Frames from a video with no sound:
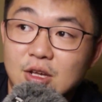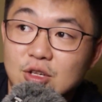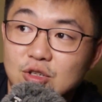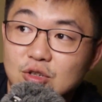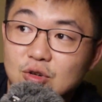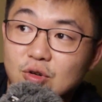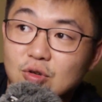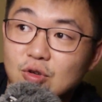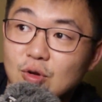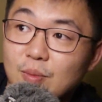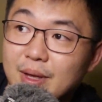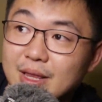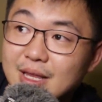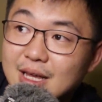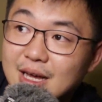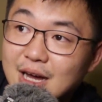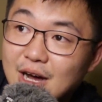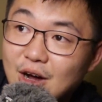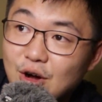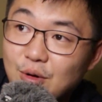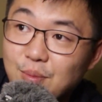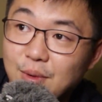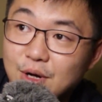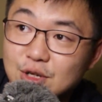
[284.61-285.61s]
So no matter
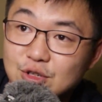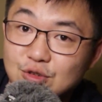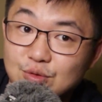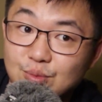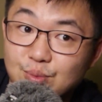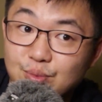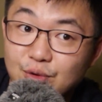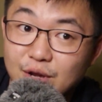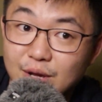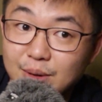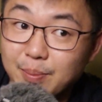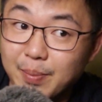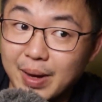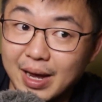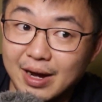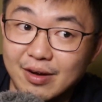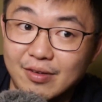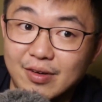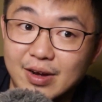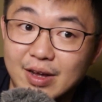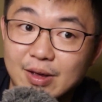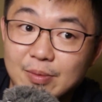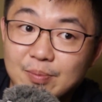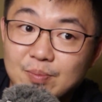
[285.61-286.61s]
how much you bring back,
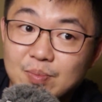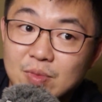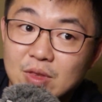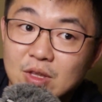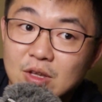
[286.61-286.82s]
right,